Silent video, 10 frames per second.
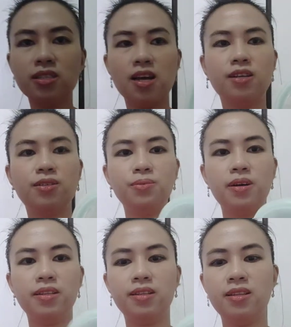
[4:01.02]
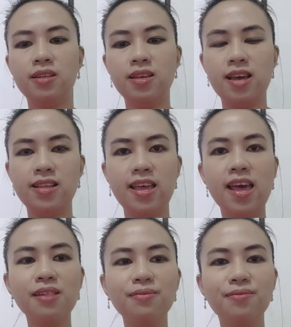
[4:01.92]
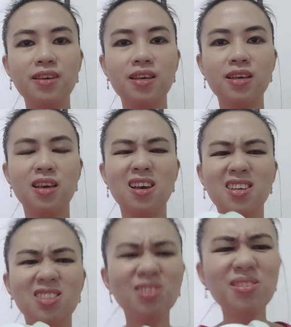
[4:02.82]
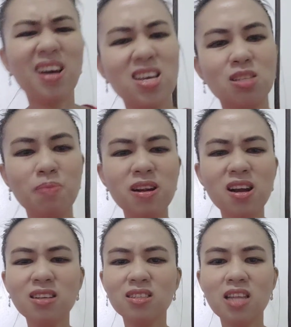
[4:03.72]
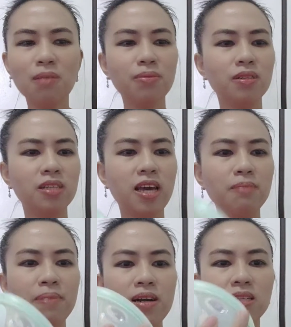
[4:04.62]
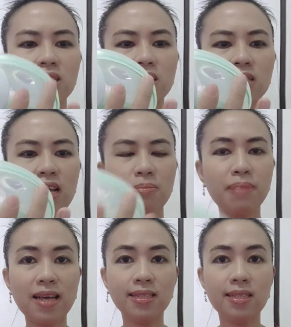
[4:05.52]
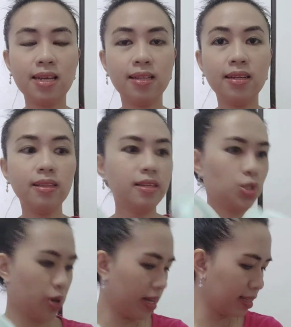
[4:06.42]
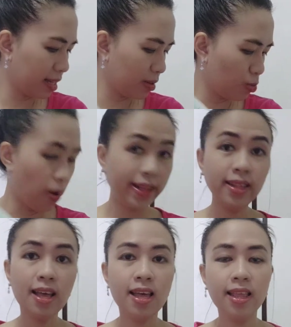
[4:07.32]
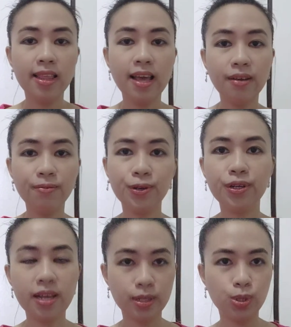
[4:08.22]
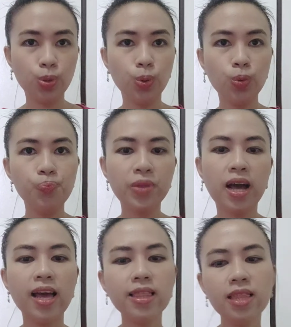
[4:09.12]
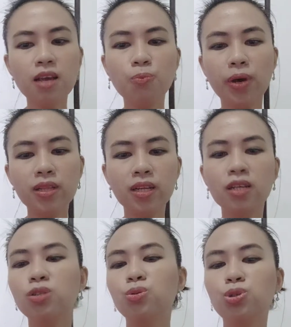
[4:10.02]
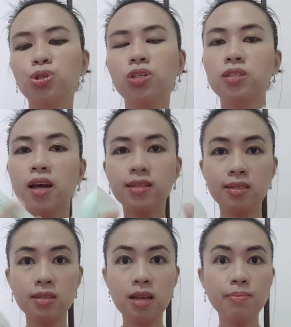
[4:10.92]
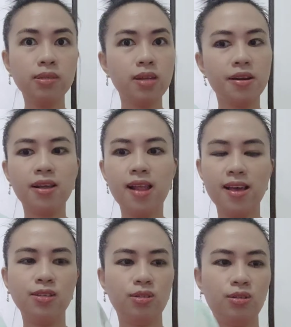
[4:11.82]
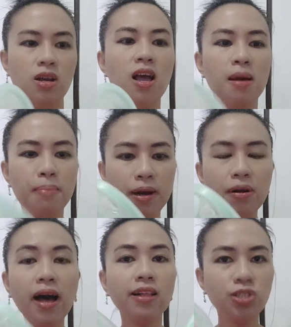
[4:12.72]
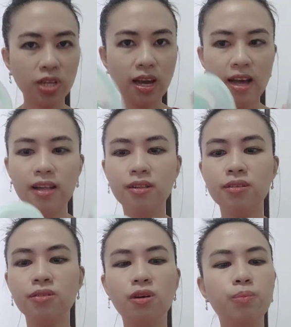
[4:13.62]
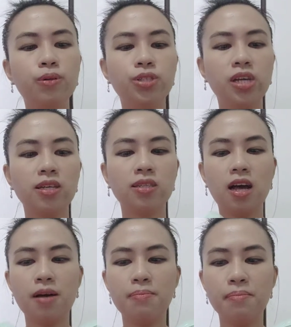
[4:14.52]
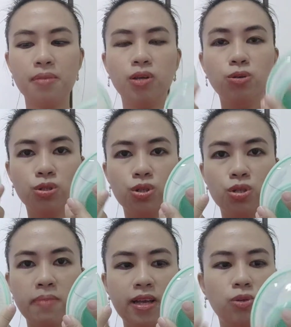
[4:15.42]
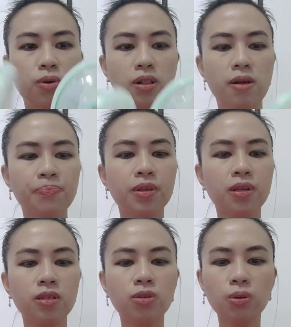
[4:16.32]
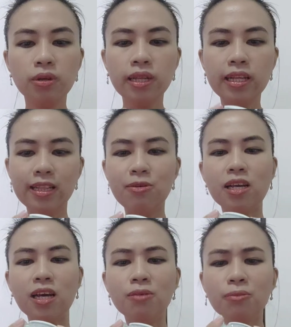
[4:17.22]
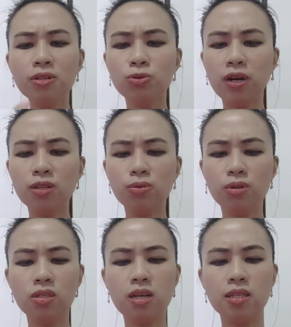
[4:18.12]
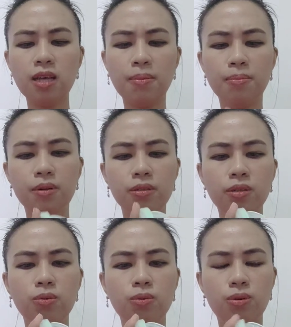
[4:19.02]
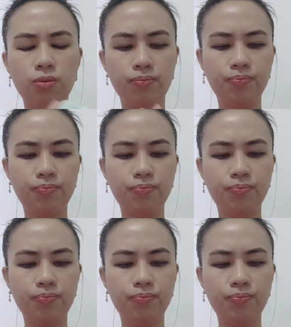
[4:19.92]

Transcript: the other one. Elvie. So nice. Parang ang stable niya. And parang this is like plastic, not the Triton one. Like for this. So, I think pwede na to siya sa steam sterilizer. Pero I'll double check sa user's manual. So, we can try to disassemble siguro.